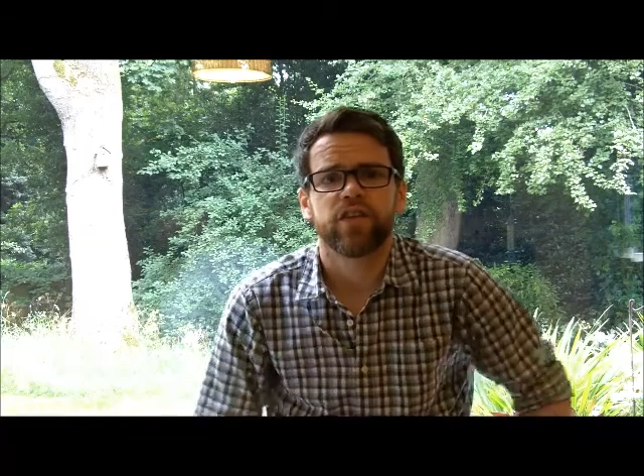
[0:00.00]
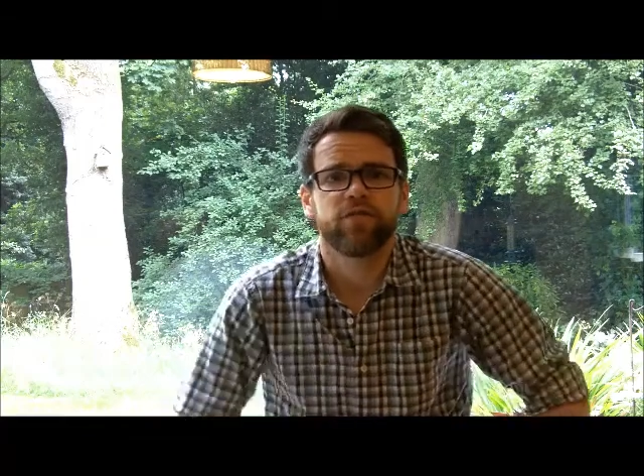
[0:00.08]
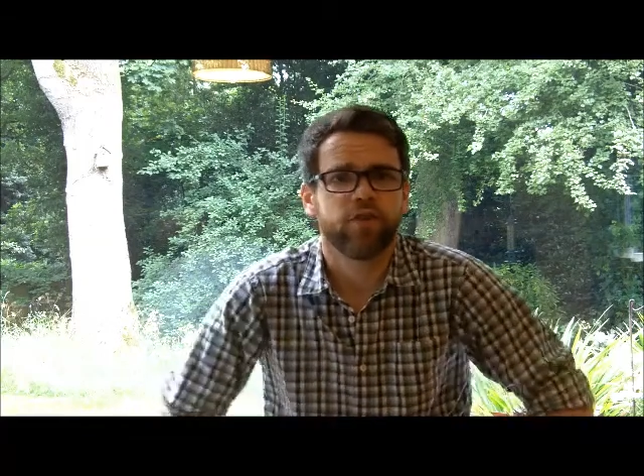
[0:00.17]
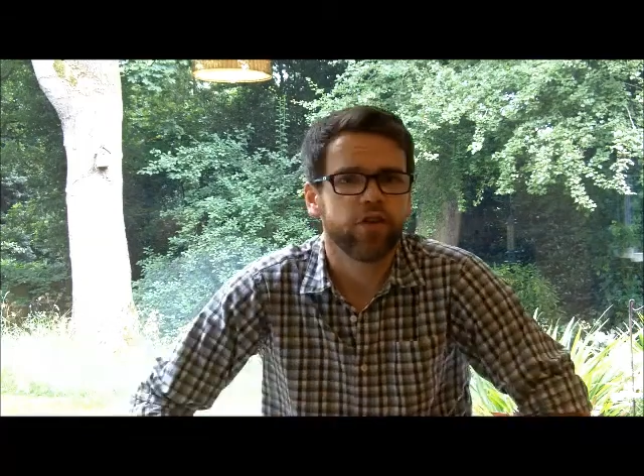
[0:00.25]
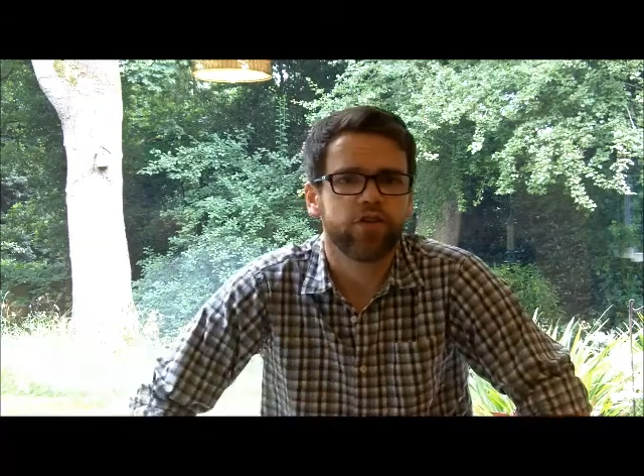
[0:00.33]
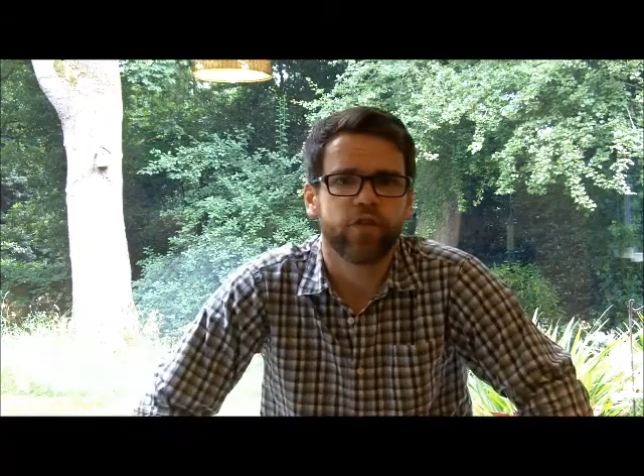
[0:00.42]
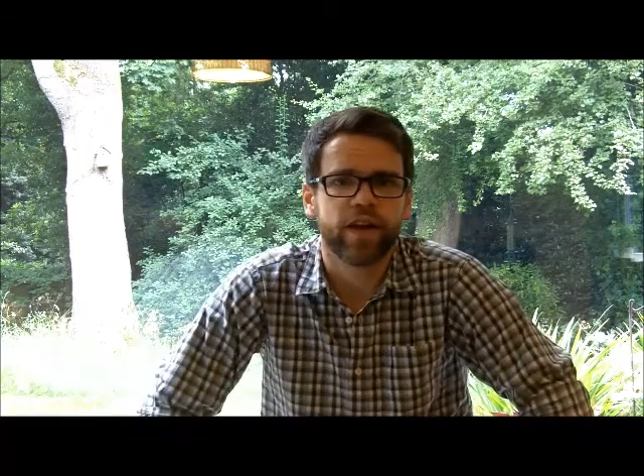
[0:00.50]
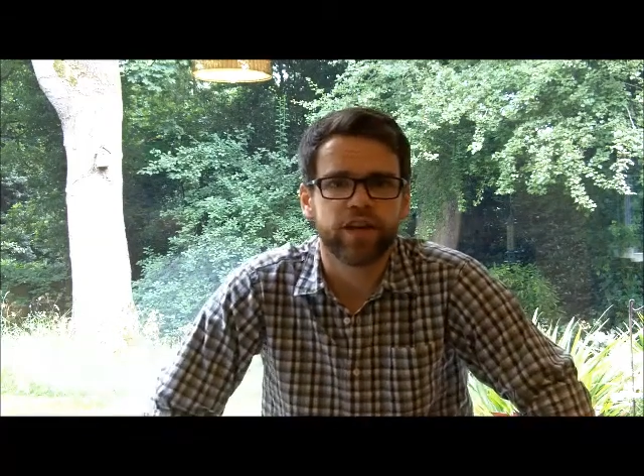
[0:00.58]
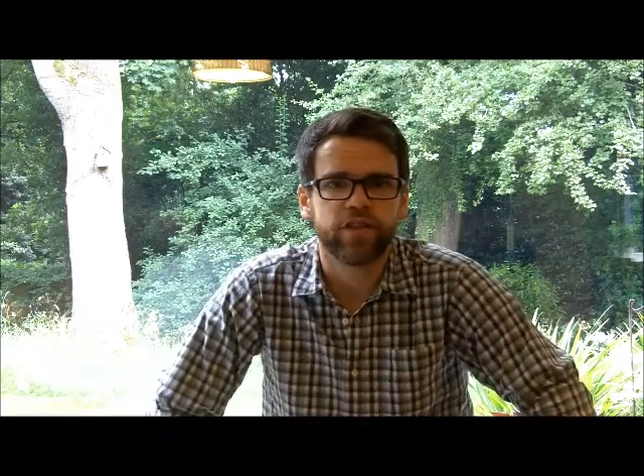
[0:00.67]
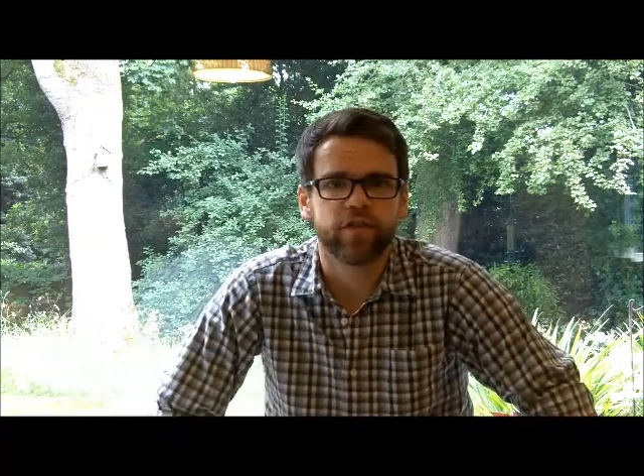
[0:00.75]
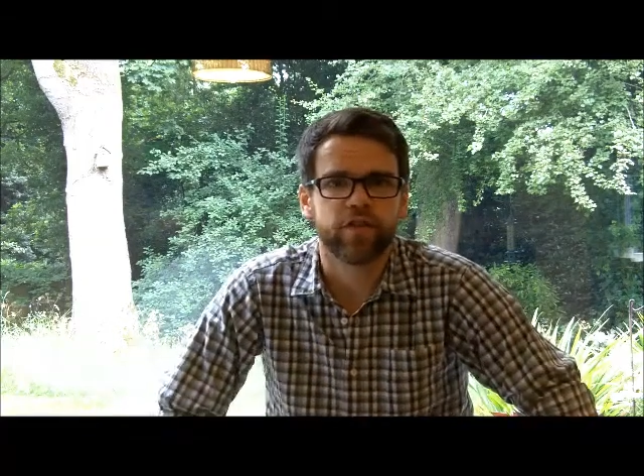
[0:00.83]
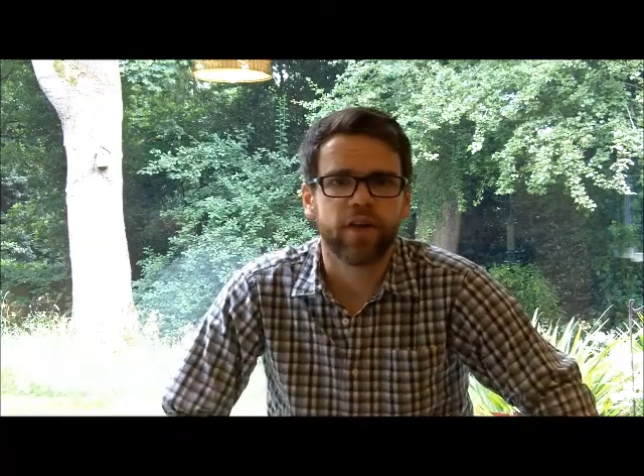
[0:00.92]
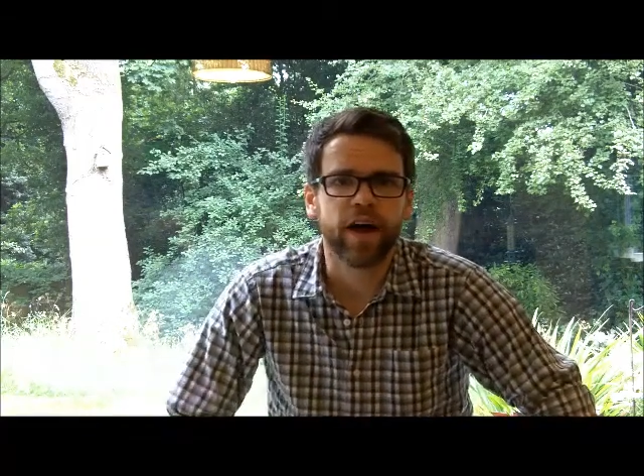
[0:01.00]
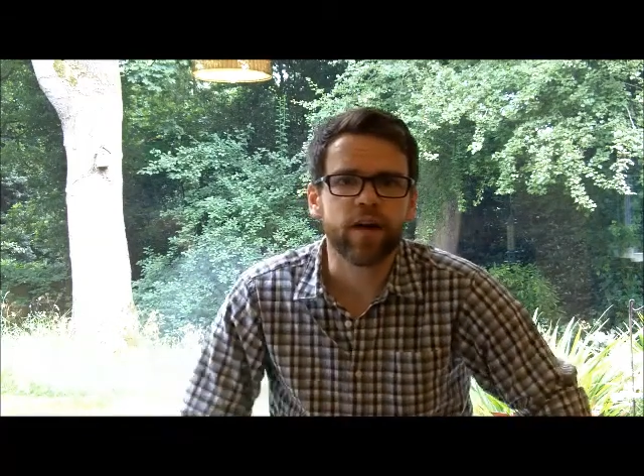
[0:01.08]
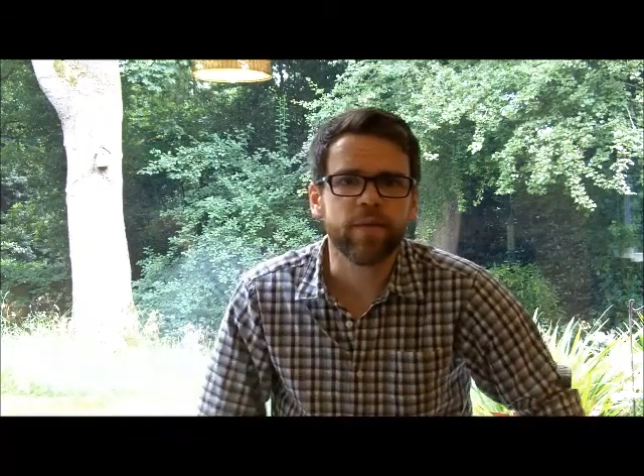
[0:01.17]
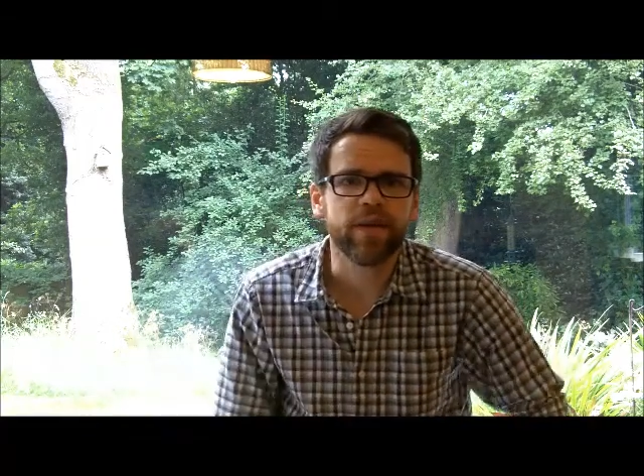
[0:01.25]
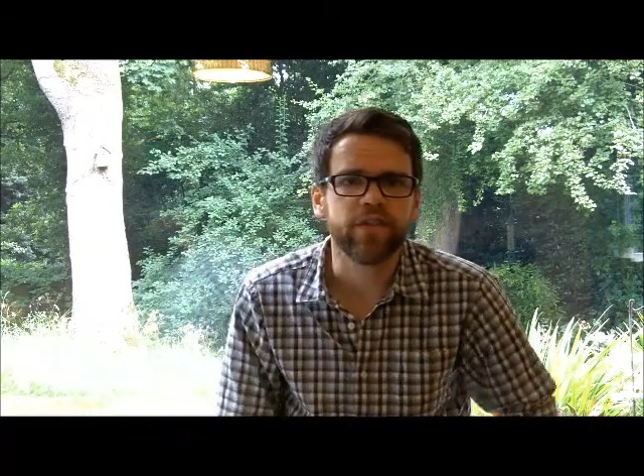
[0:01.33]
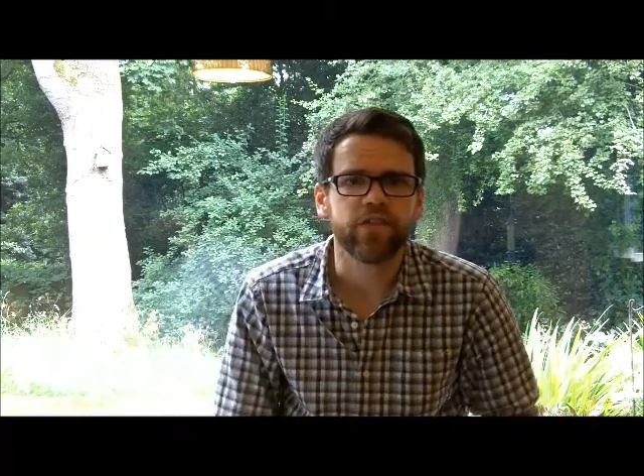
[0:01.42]
diverse range of
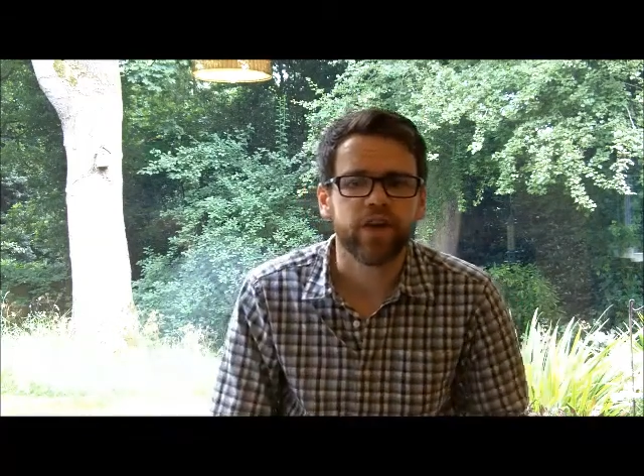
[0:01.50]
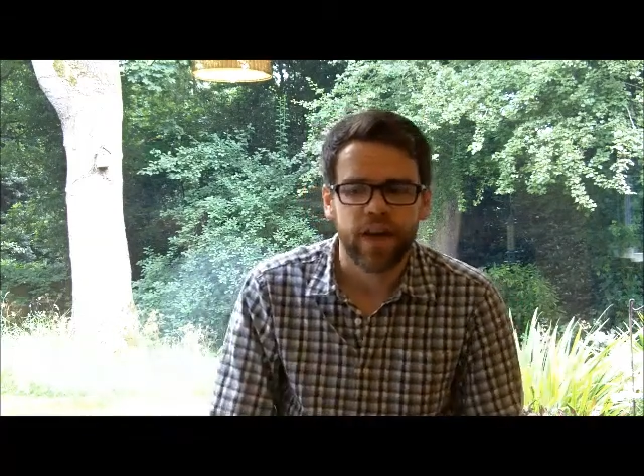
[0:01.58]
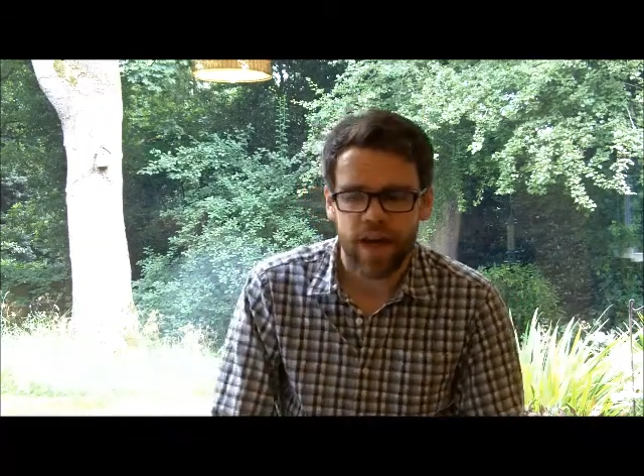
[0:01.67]
environments,